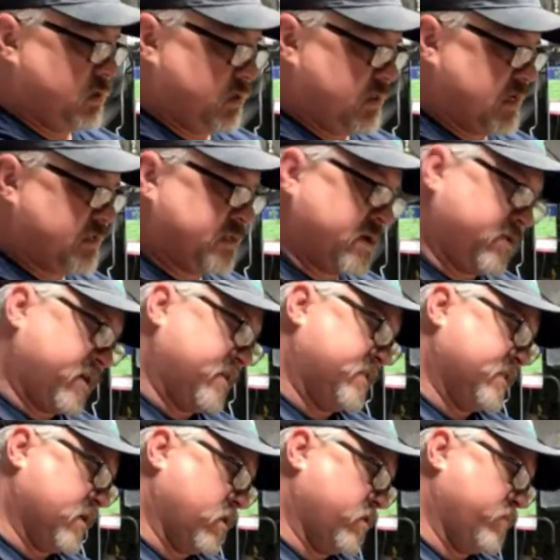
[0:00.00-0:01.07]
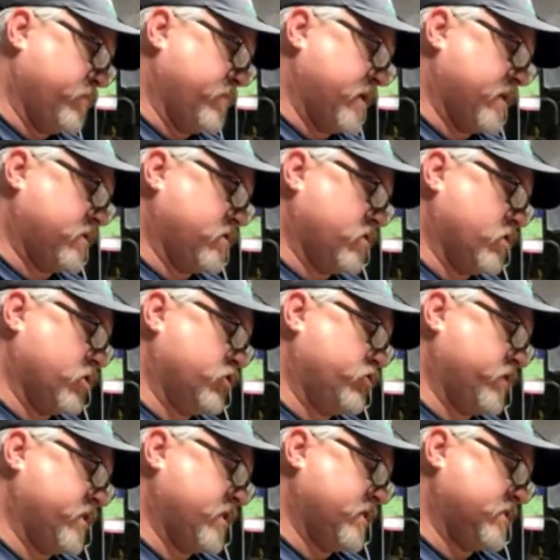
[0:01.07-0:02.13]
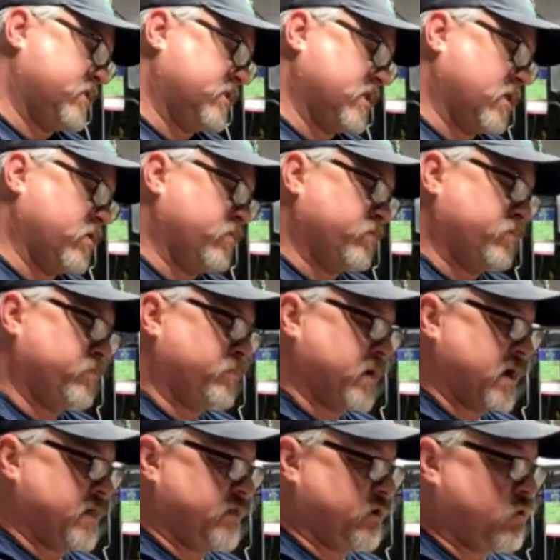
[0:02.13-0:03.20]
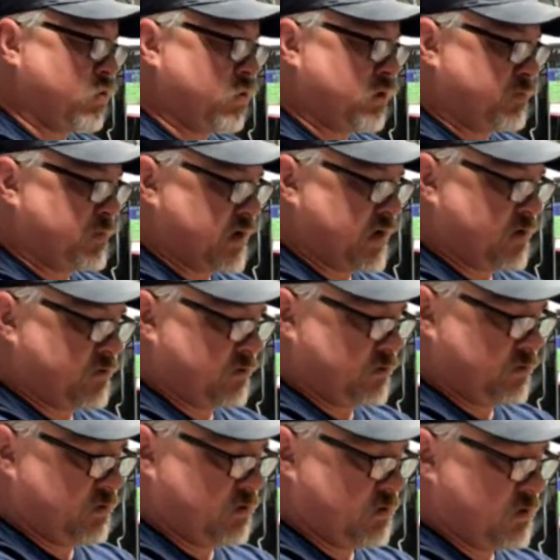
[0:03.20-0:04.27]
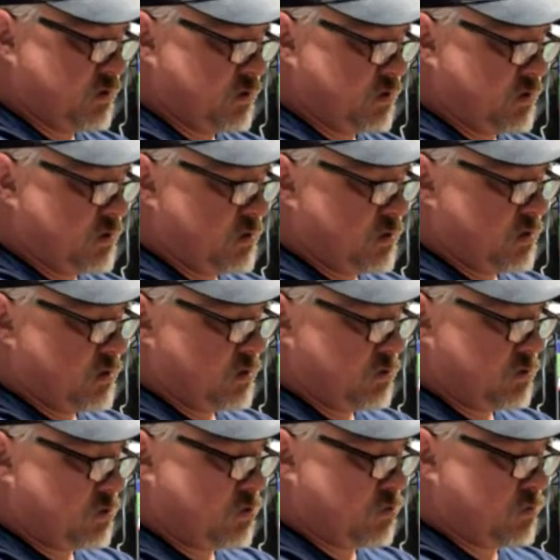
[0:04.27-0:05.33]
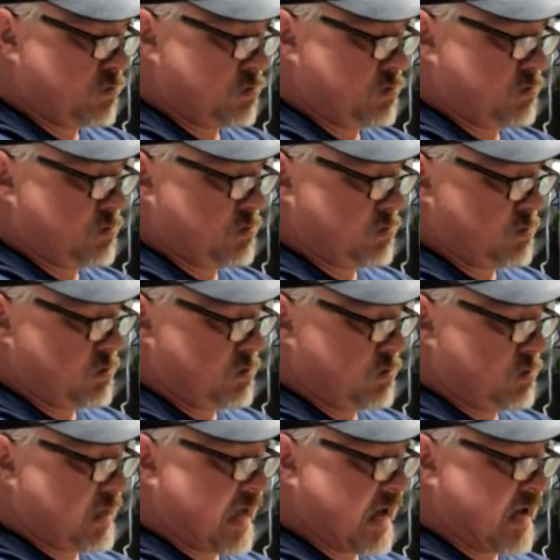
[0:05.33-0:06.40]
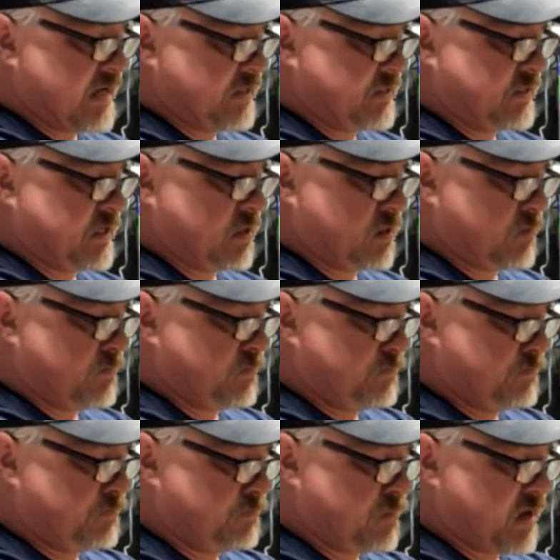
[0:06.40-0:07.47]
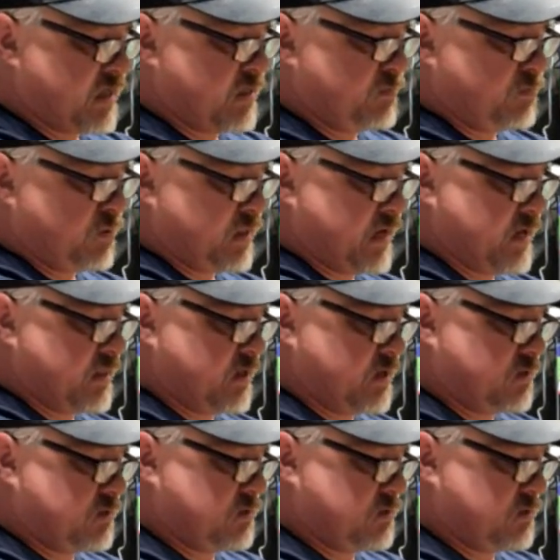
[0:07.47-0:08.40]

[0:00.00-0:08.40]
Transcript: That's how they sell them at the nursery. They sell them by the quarter pound. So I sell them by the plantlet,